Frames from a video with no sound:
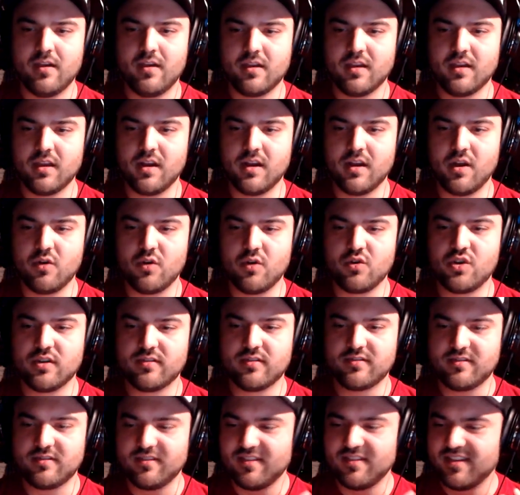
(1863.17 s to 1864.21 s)
you know,
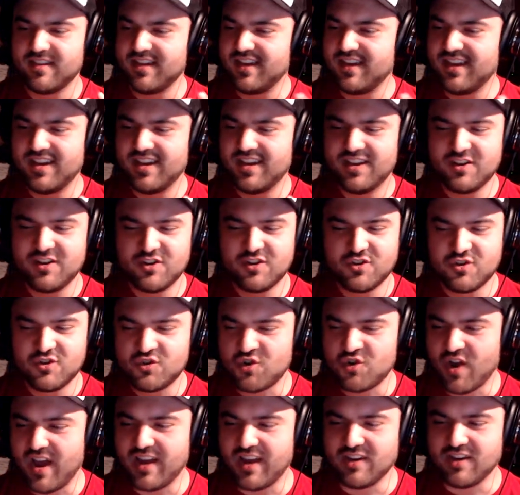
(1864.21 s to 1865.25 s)
just
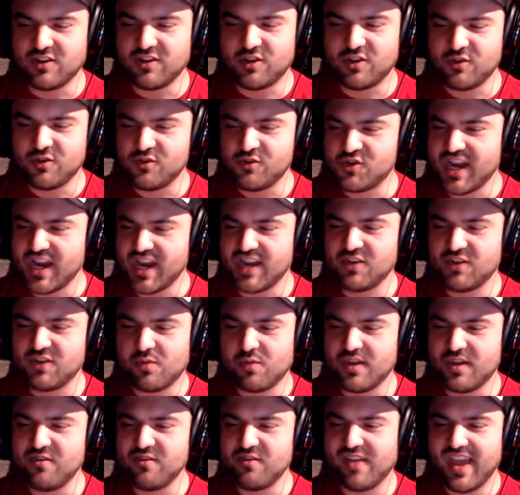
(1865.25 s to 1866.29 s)
trying to change
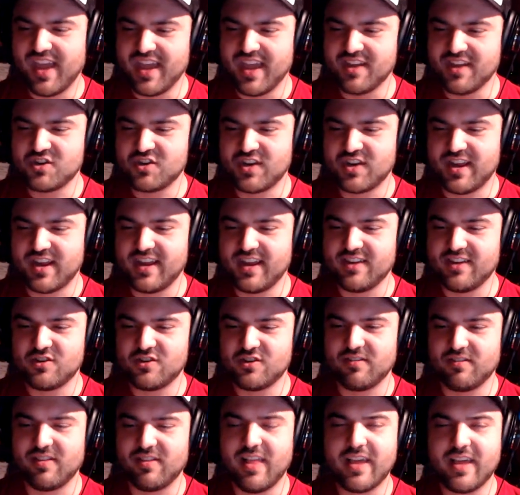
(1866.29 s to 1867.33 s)
what you can change
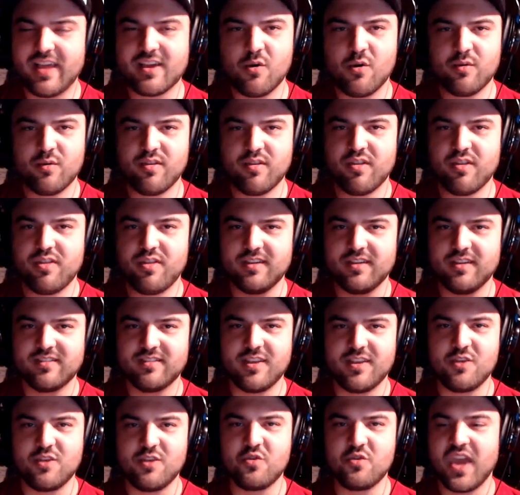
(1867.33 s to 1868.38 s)
and let go of the things
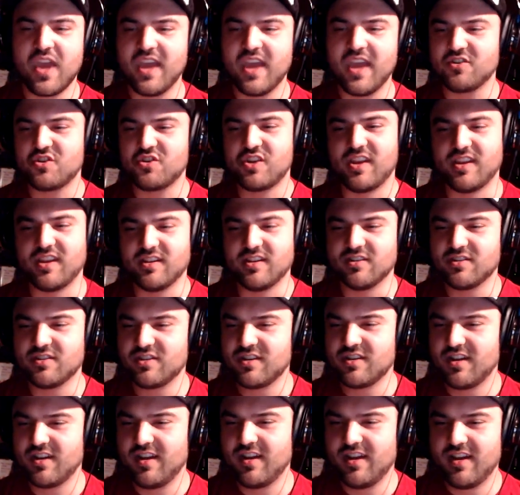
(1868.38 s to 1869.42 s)
that you can't
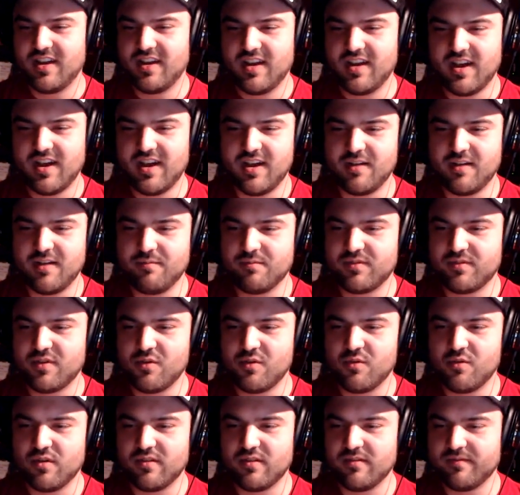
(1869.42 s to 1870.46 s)
change.
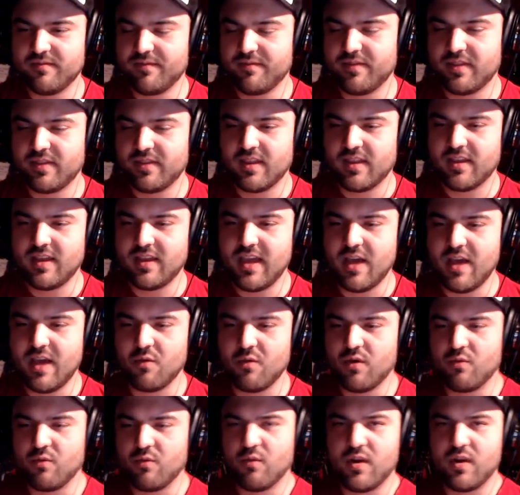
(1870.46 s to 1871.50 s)
So yeah,
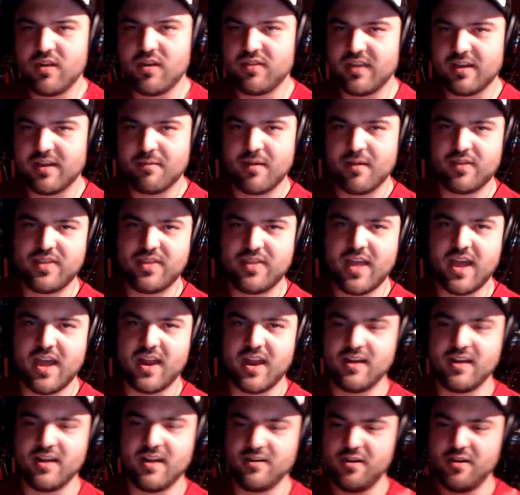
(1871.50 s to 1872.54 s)
what do you think about
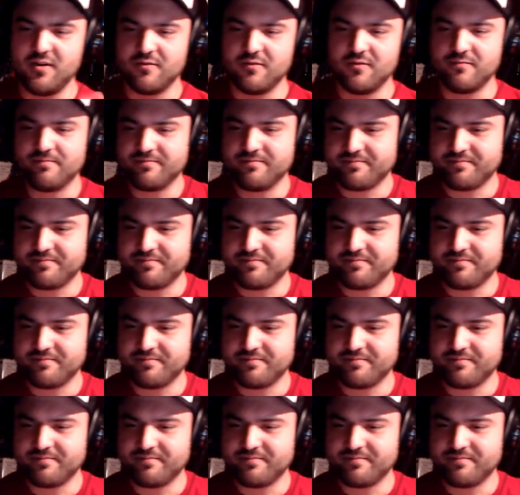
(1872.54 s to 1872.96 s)
that? I don't know.